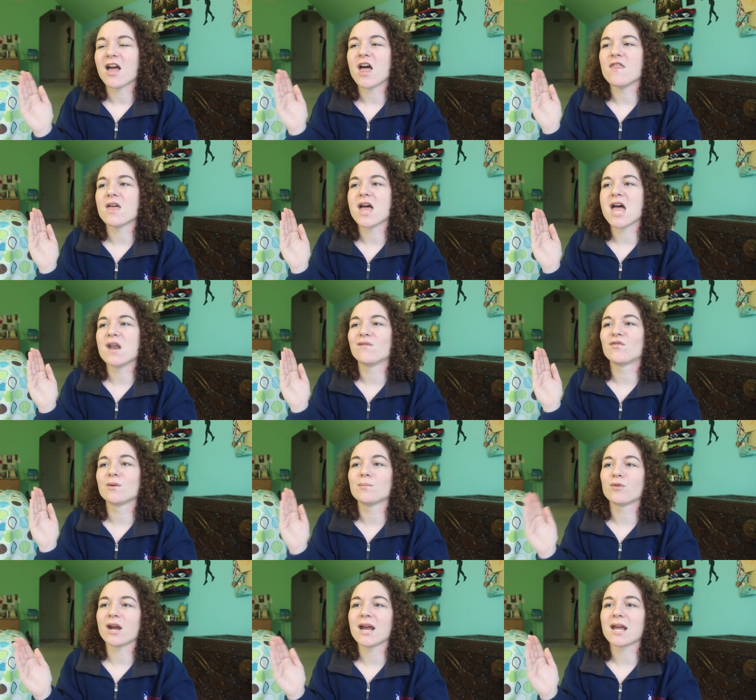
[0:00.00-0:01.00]
And then
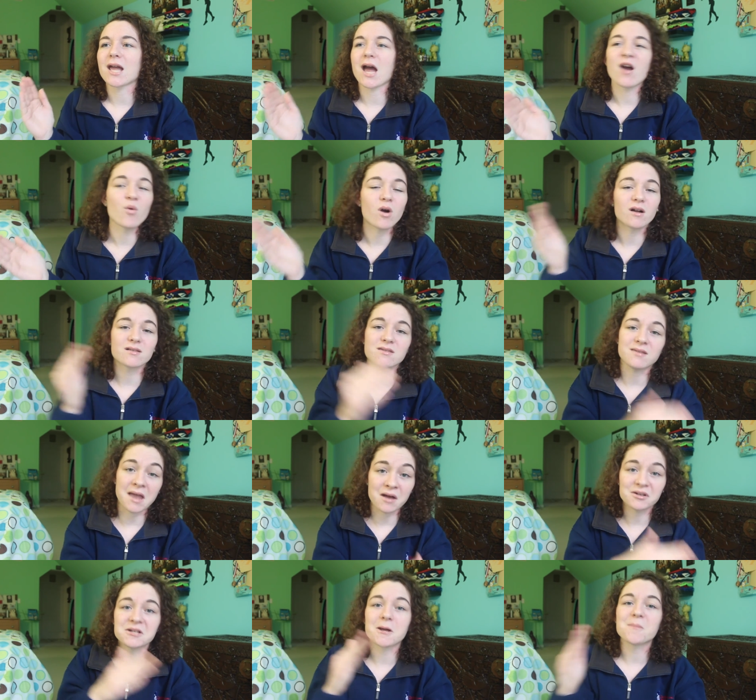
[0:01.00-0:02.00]
for break, I walked
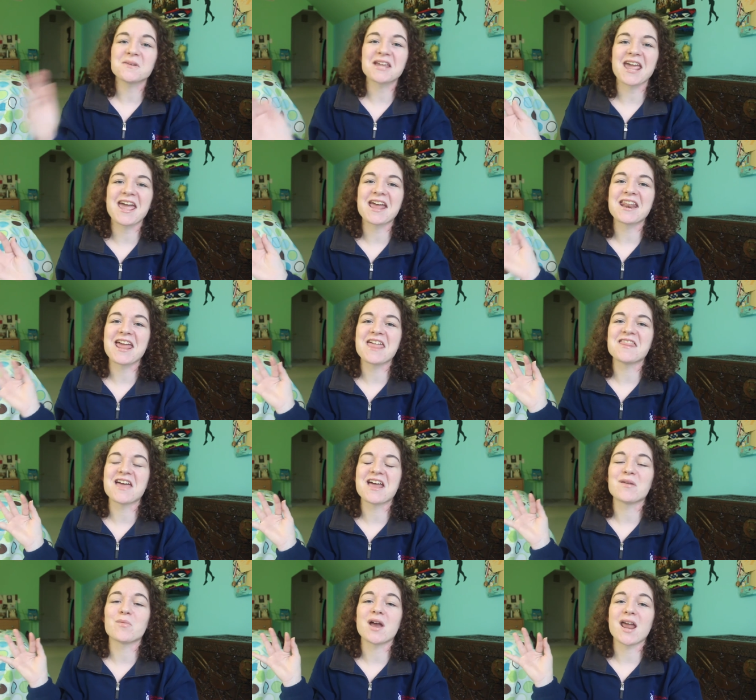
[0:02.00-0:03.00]
down and up again. And
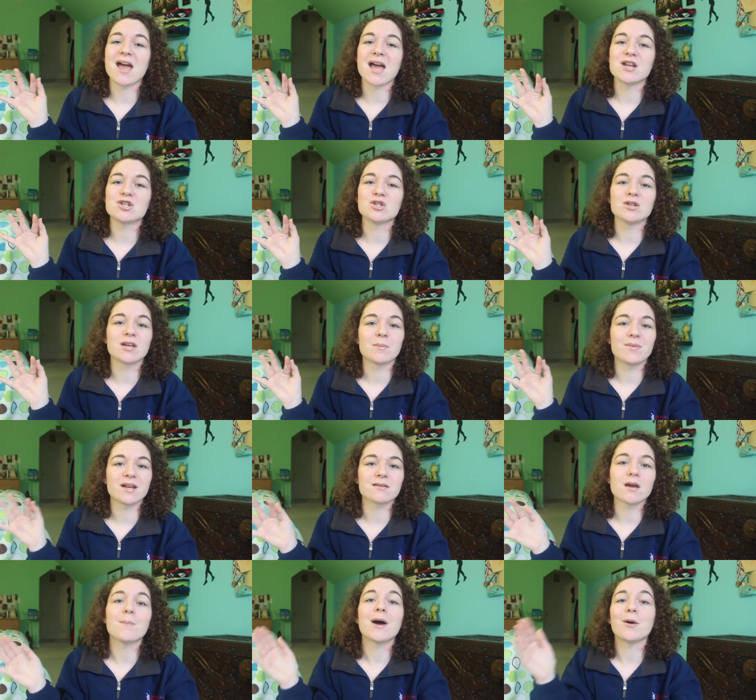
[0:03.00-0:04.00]
then when I had to get
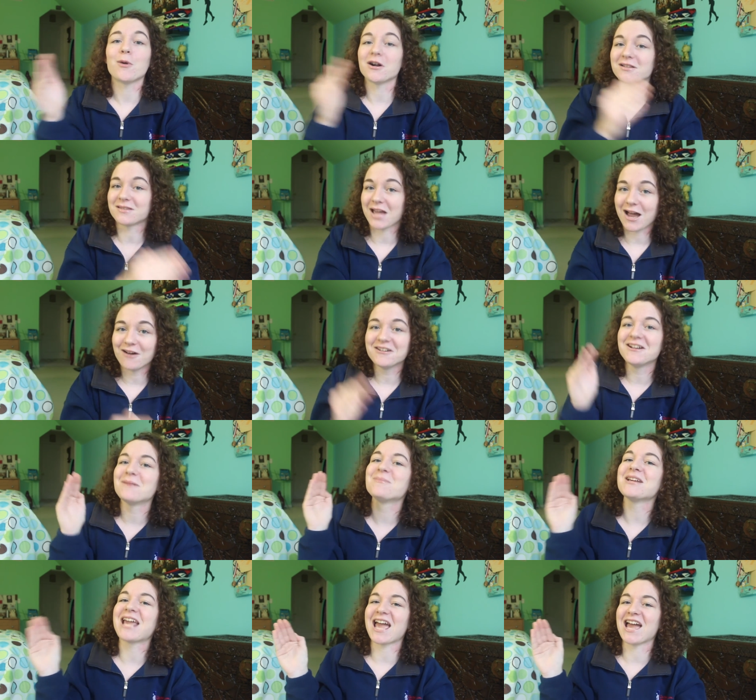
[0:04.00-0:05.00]
picked up, I walked down and
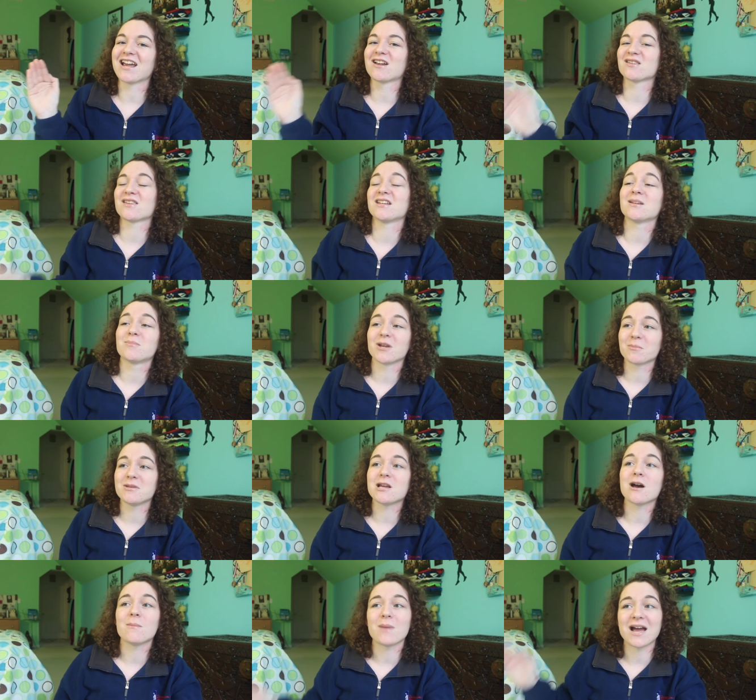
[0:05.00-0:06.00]
up again because they had to pick
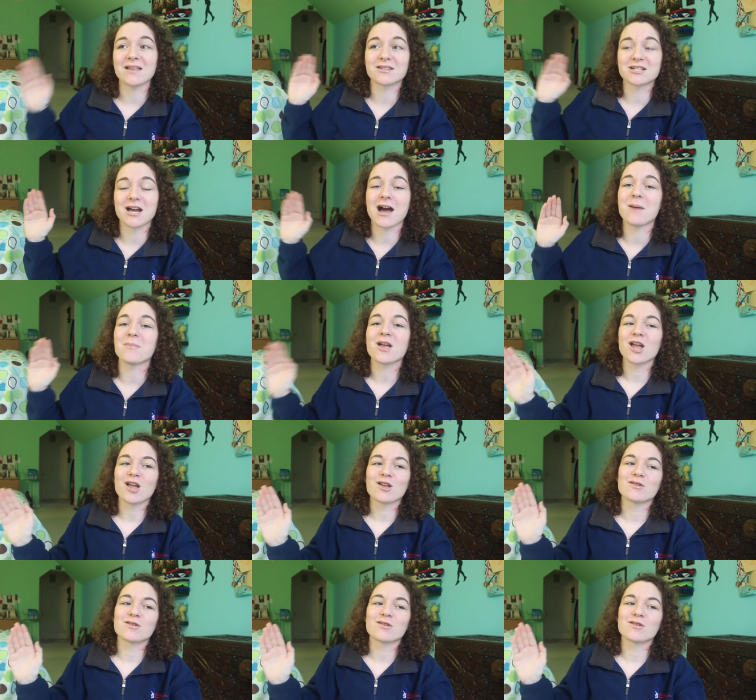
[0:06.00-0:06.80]
me up at the top.